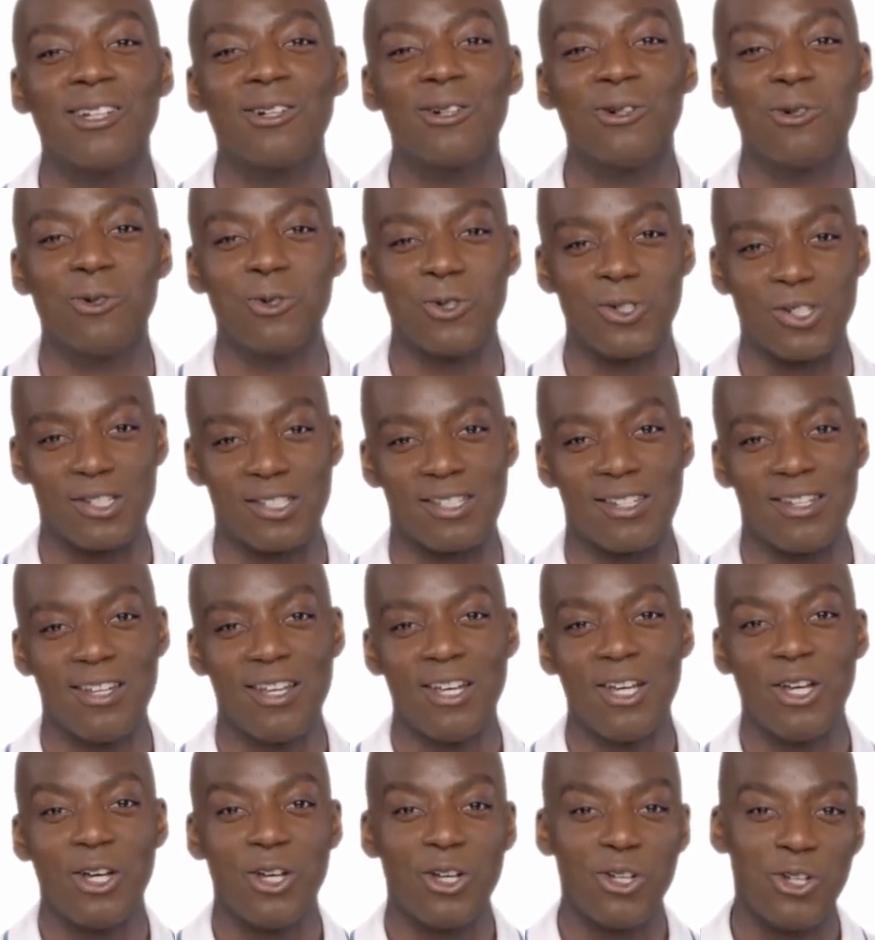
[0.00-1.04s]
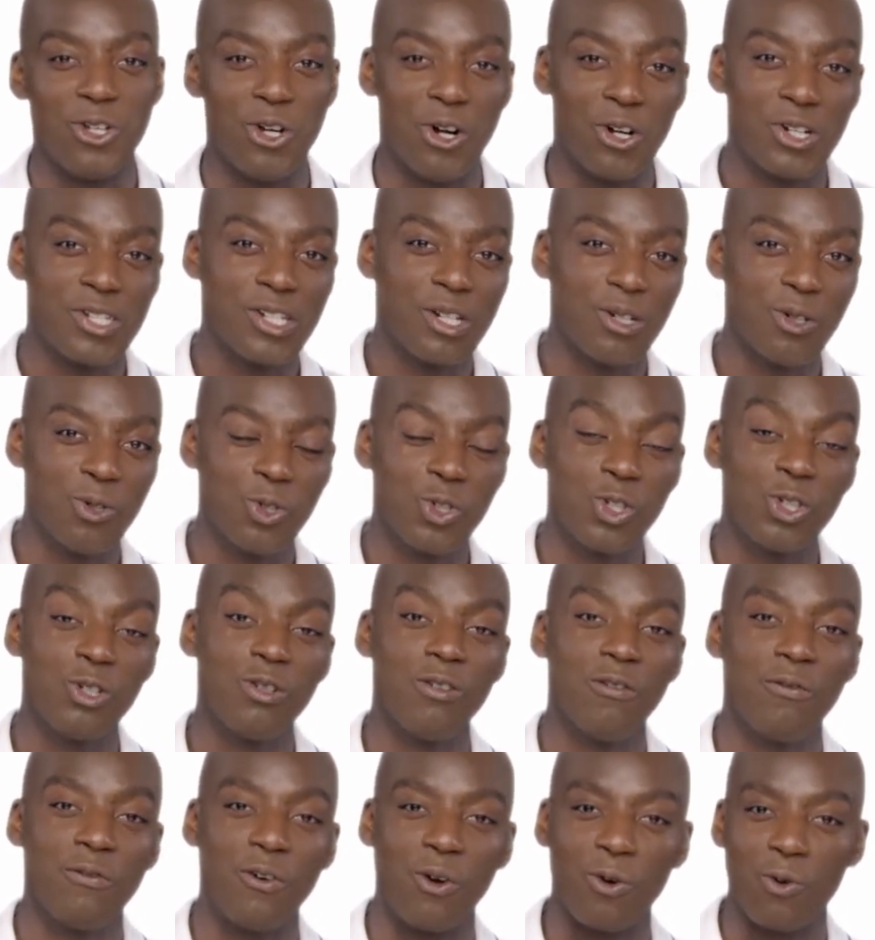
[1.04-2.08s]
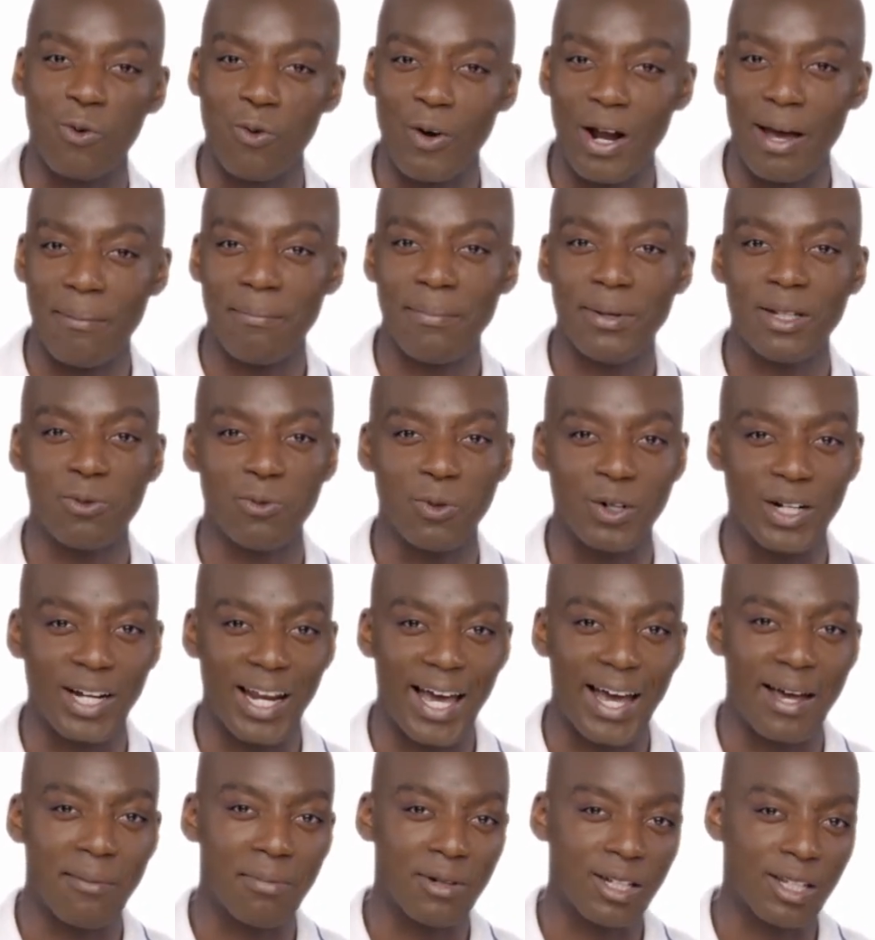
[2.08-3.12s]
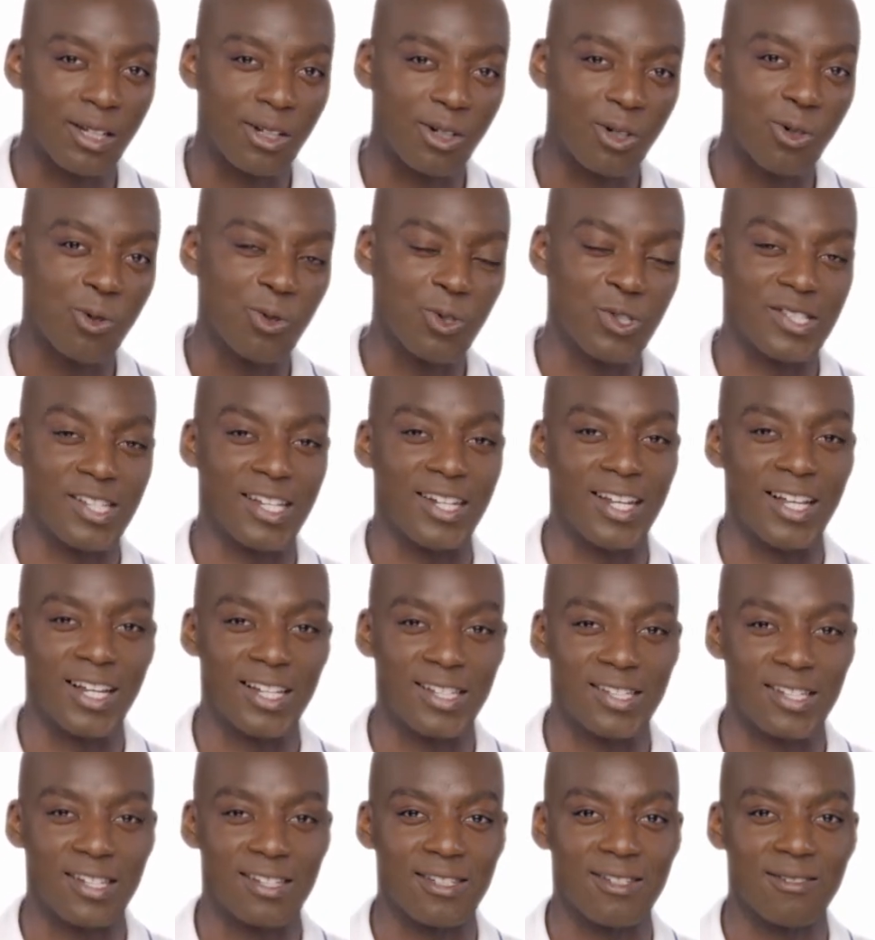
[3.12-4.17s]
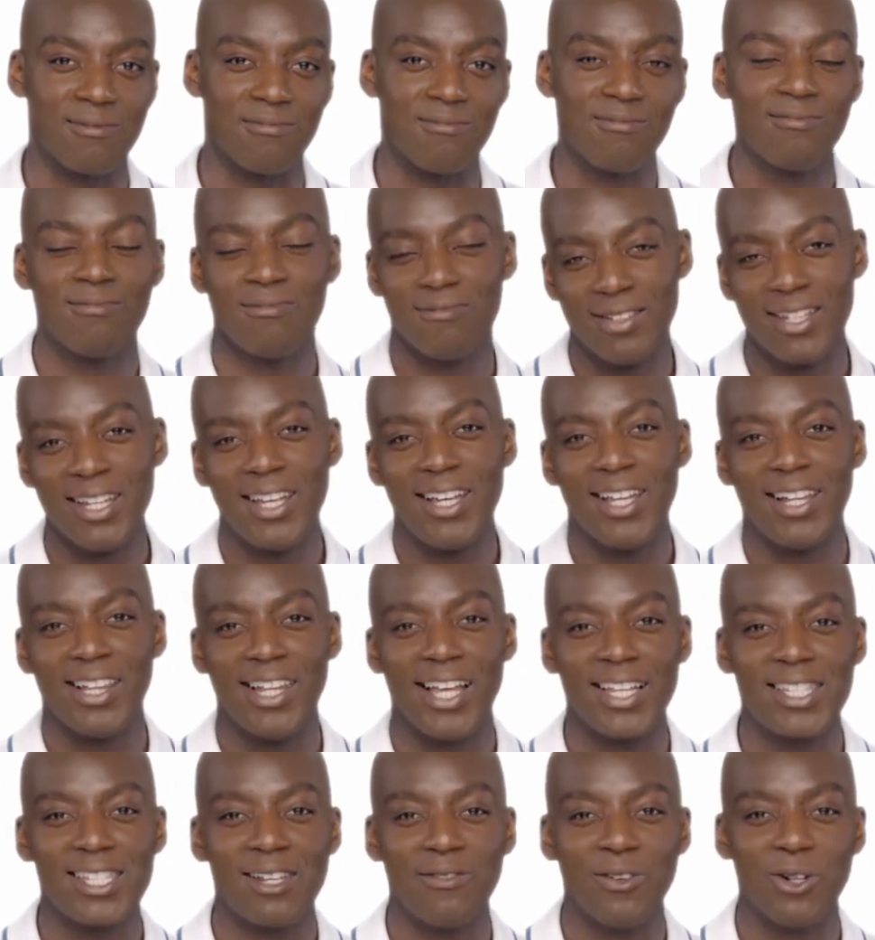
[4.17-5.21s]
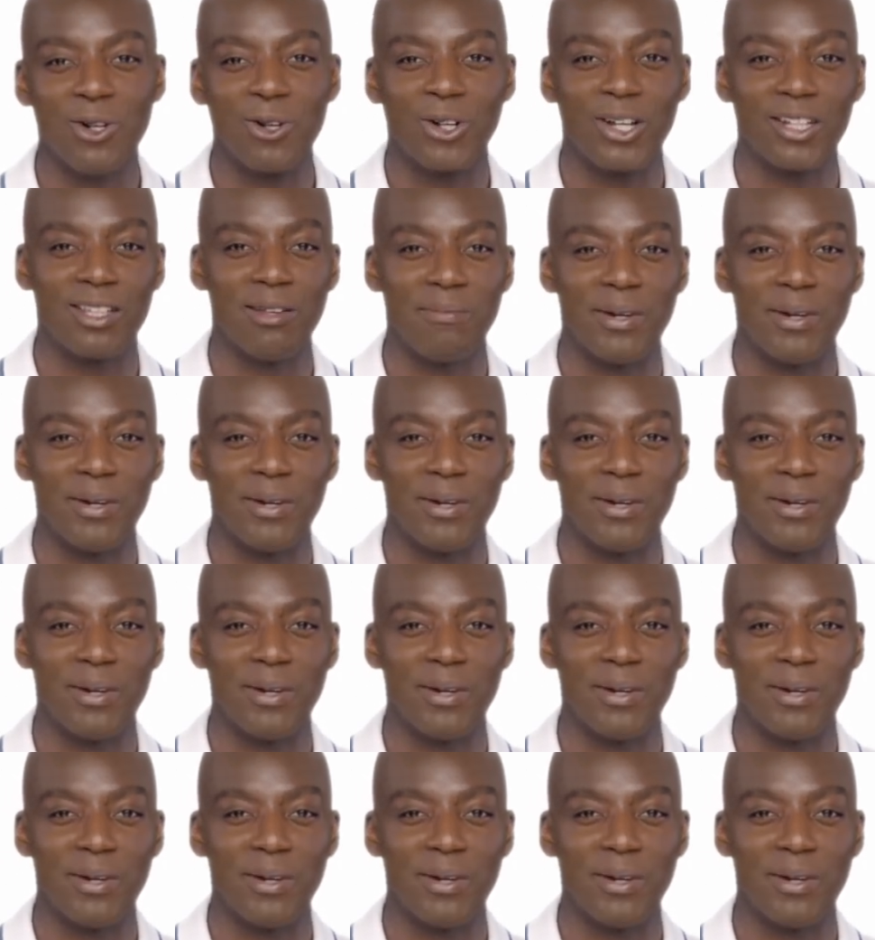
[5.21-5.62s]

inclusions, your solution for rapid, reliable inclusions analysis. Let's have a look at the